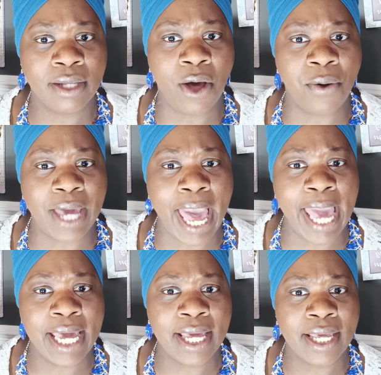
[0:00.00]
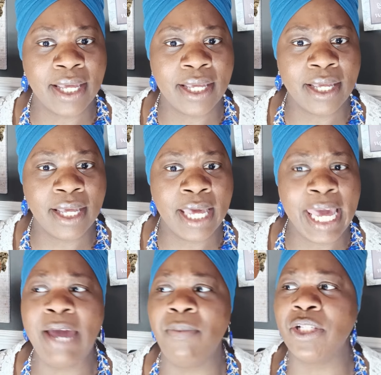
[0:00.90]
Okay?
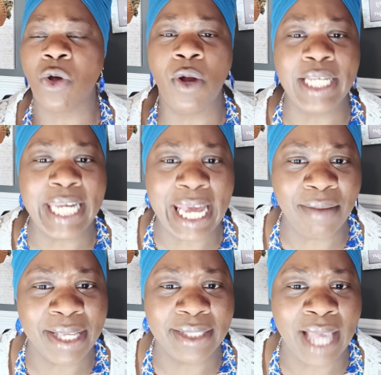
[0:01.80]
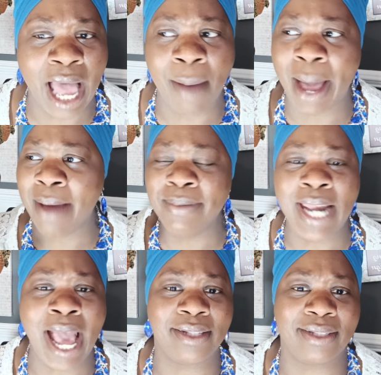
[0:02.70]
He was on demon time. I'm
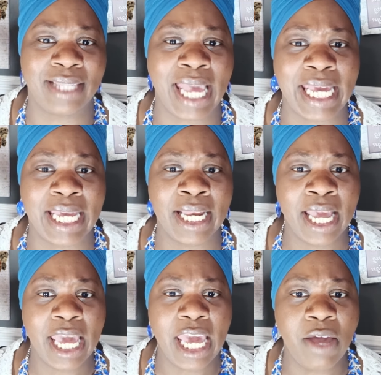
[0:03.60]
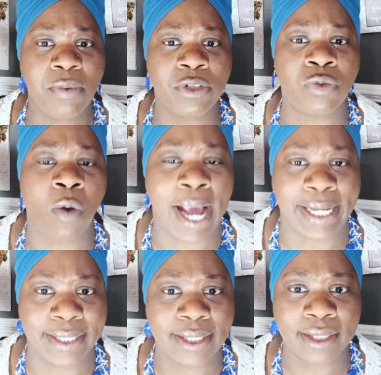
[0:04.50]
not saying he was
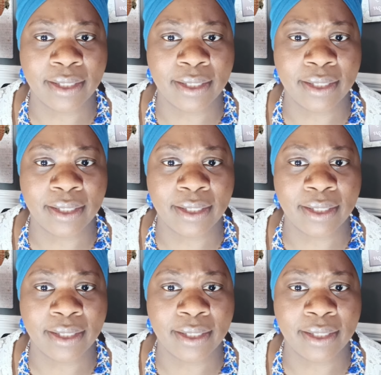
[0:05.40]
right.